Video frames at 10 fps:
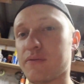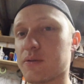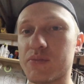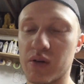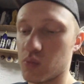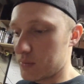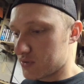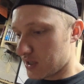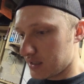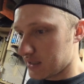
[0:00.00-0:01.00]
them from some
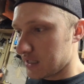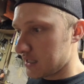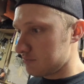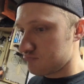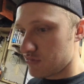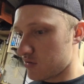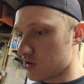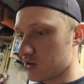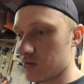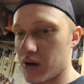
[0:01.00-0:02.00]
website online. Never
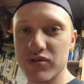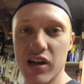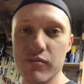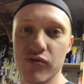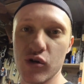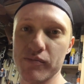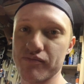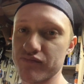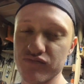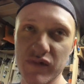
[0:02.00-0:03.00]
heard of the website before.
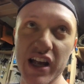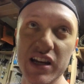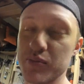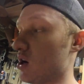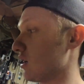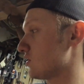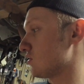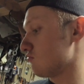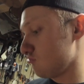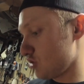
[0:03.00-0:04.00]
eighty
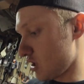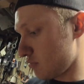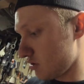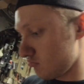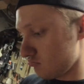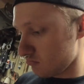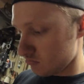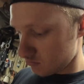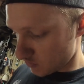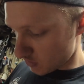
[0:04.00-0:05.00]
bucks. Shipped.
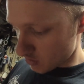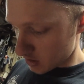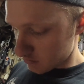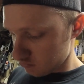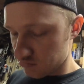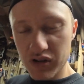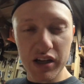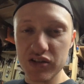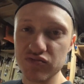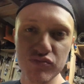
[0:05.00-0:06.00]
Fit right.
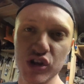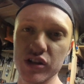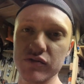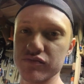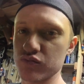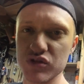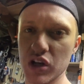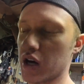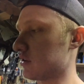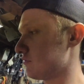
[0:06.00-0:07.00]
Nice. Good.
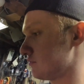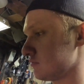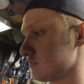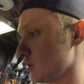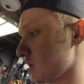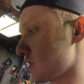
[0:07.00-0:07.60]
Solid. Pretty